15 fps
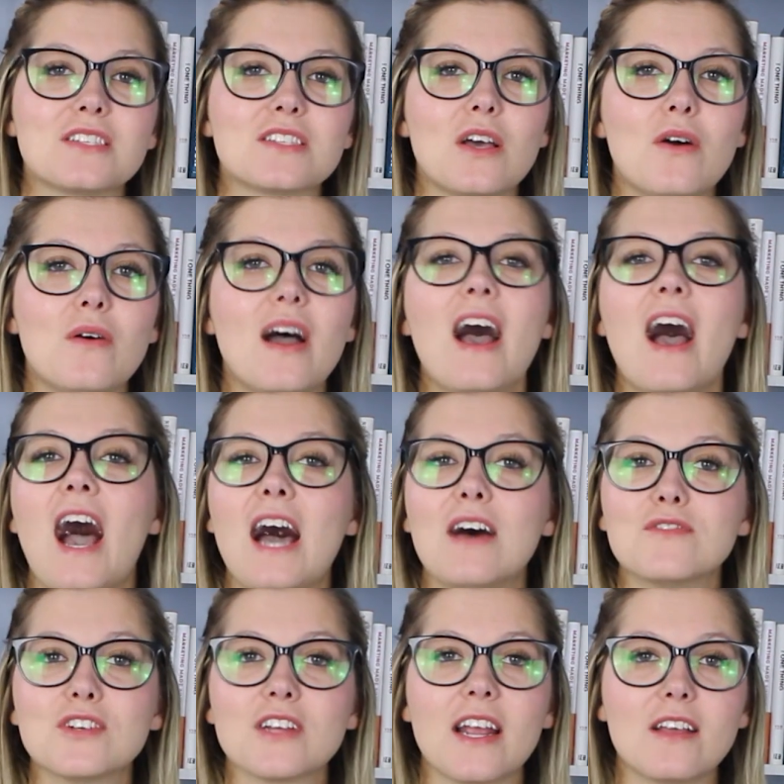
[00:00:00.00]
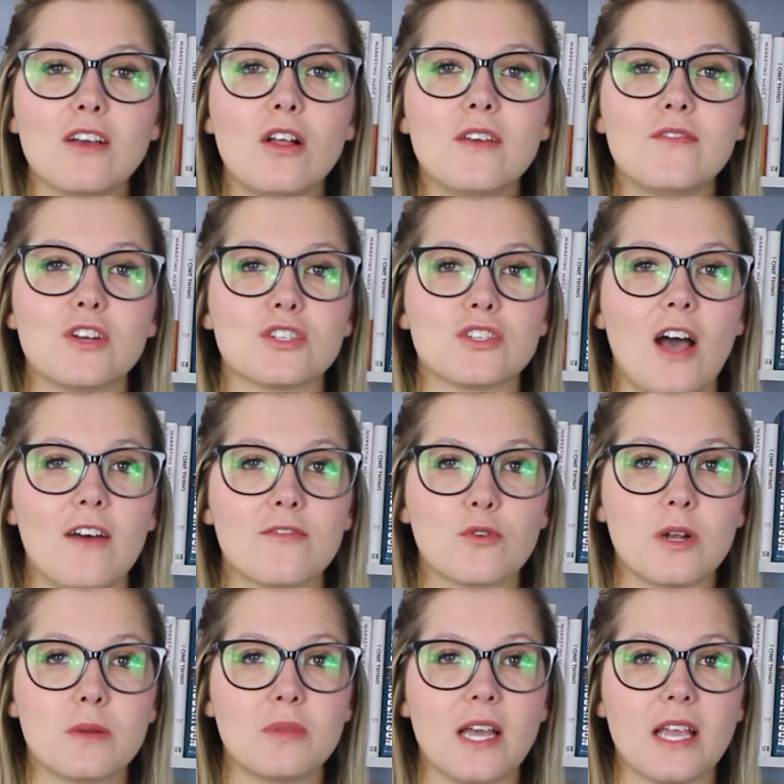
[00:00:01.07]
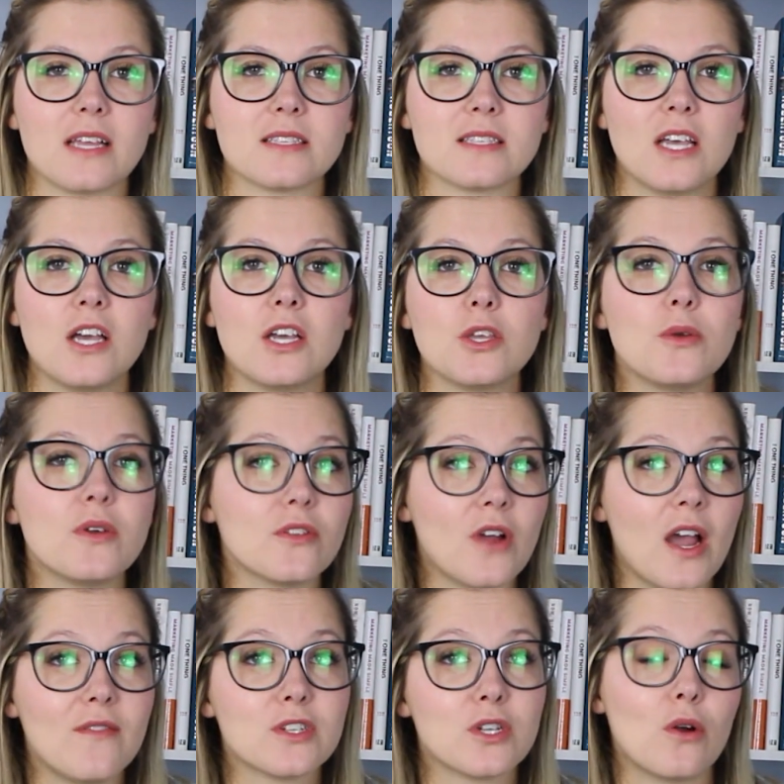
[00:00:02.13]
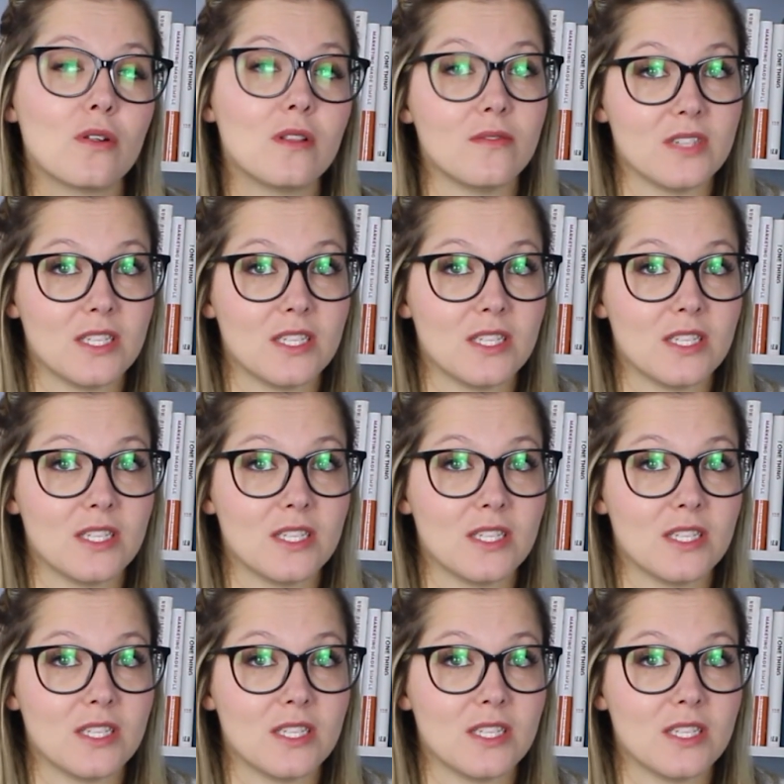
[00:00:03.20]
So, after getting all of your software in place, you either have a total of